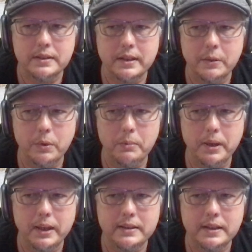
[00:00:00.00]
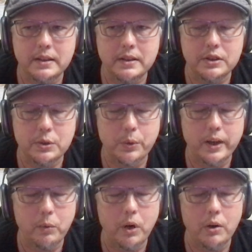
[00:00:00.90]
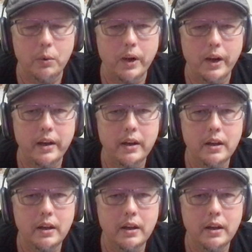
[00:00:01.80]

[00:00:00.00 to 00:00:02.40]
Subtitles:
it would have been easy to just quit and walk away.